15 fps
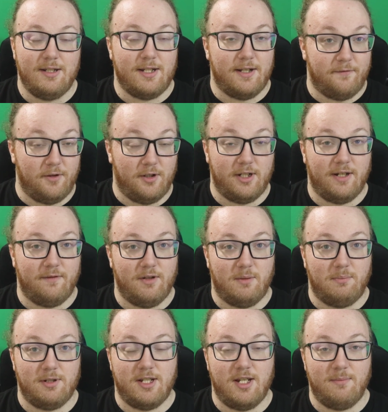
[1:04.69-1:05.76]
definitely have not
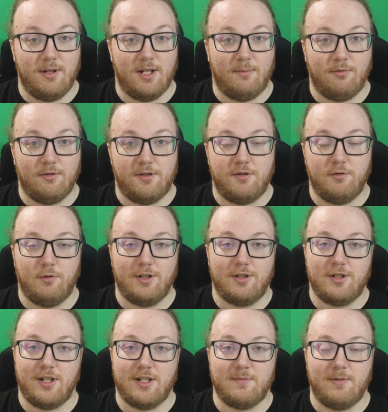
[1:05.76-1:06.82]
been keeping up with
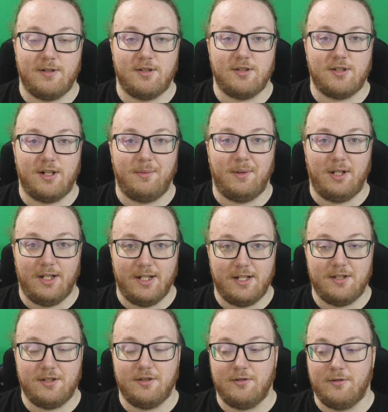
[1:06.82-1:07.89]
Twitch as much as I would
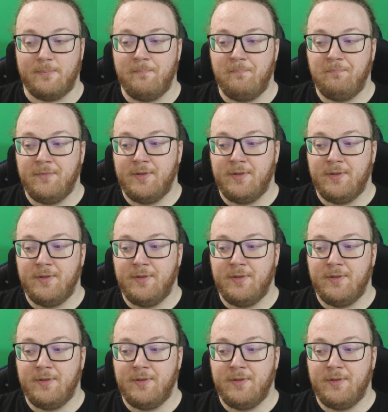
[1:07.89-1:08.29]
like to,